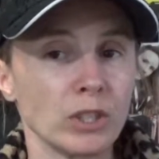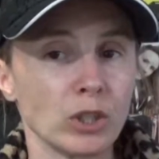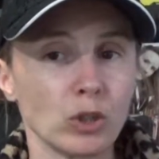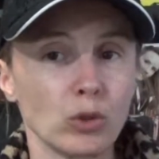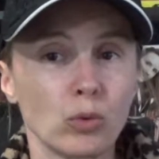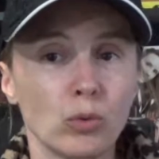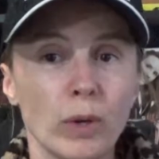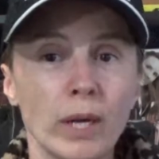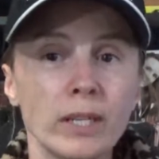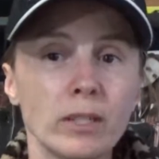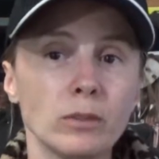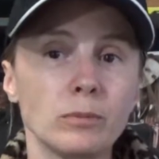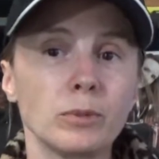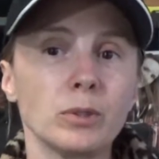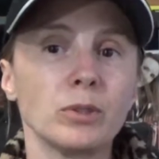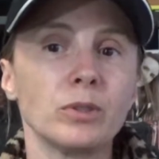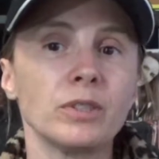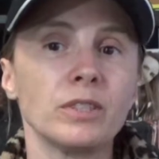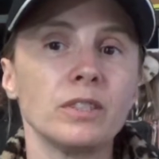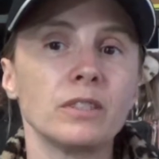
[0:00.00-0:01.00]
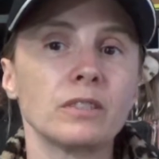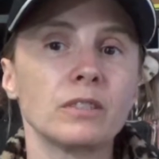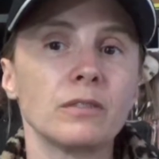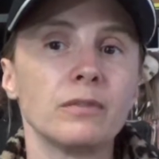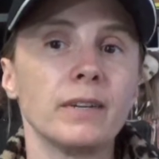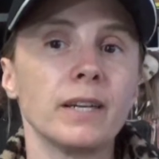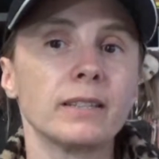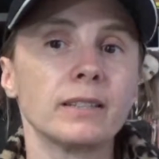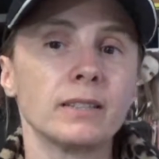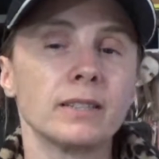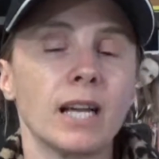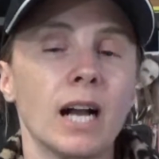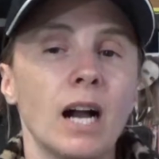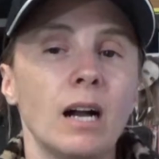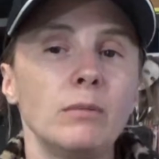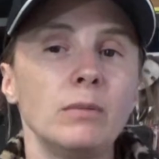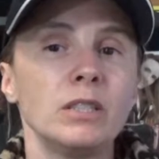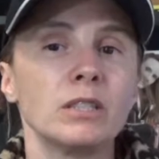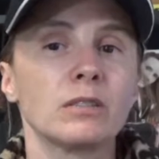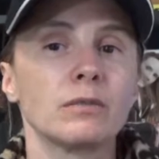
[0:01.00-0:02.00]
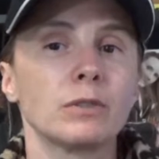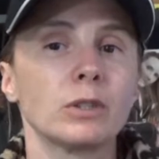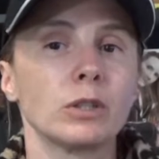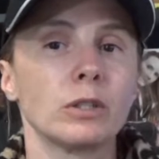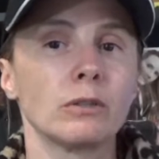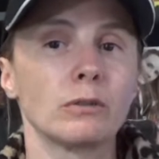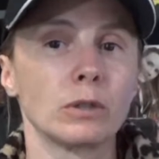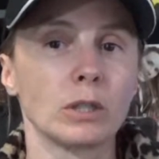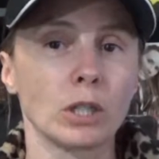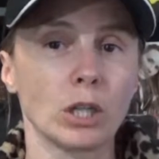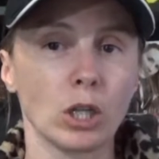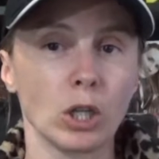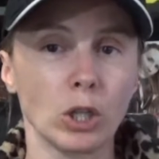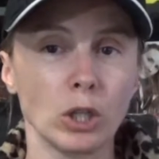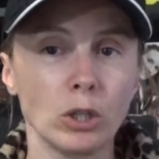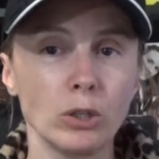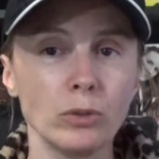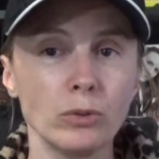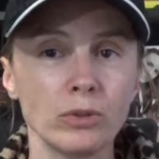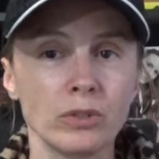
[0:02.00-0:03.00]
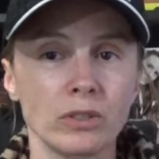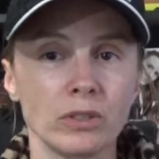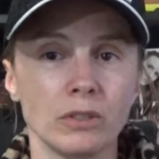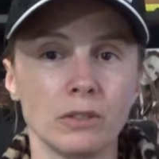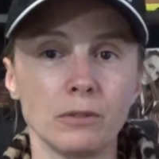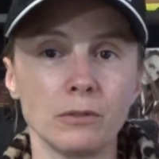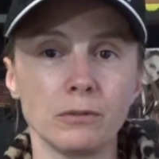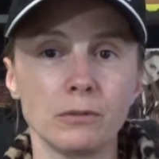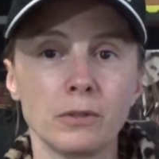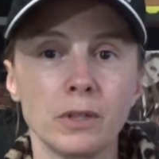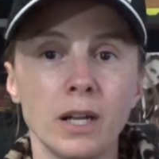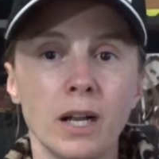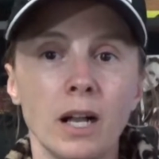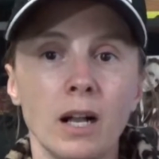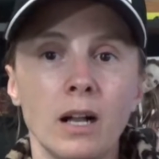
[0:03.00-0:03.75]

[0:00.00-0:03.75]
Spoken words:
incredible is the fact that Tommy is a very reclusive